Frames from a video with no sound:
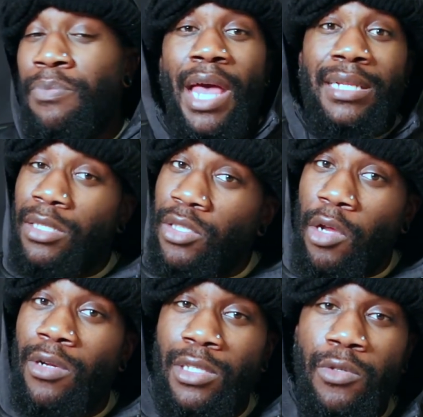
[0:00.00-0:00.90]
that's
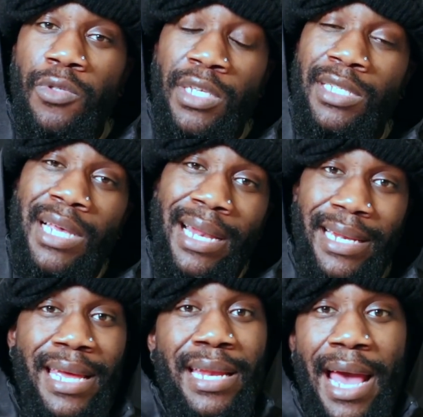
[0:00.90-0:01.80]
32 cents I
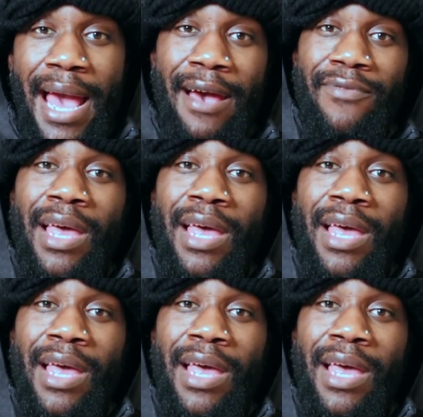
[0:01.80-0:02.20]
didn't have.